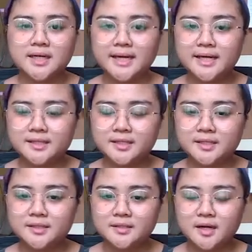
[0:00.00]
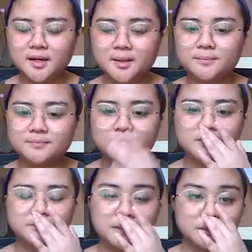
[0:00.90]
And then
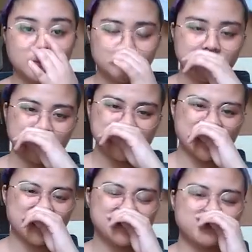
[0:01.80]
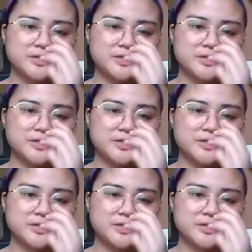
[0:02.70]
but in this case,